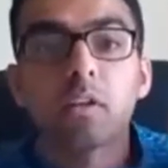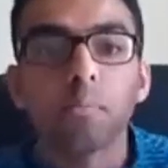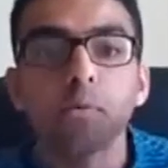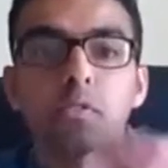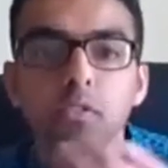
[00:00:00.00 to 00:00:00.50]

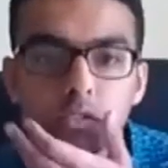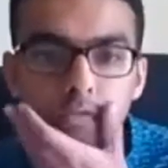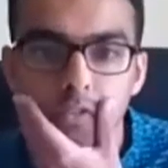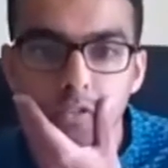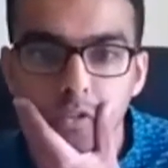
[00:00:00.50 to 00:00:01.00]
importance
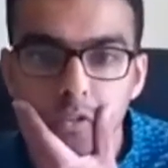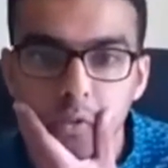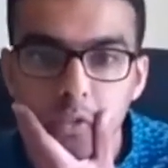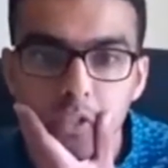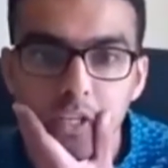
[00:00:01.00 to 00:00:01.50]
of a
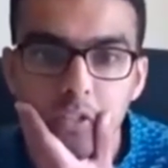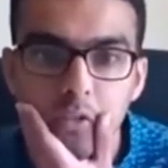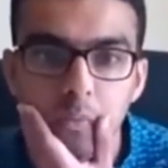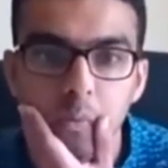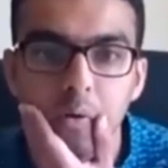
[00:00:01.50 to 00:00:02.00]

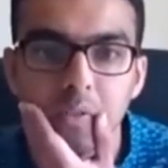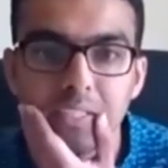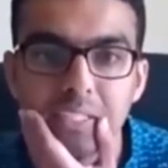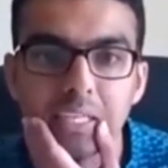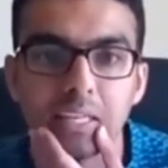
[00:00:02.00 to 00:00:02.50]
socio-educational
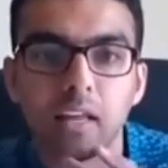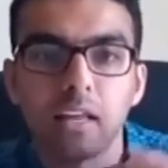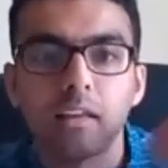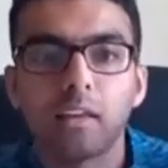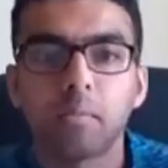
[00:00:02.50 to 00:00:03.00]
policy
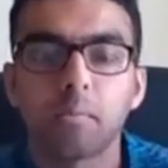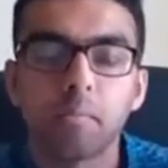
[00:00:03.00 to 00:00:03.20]
in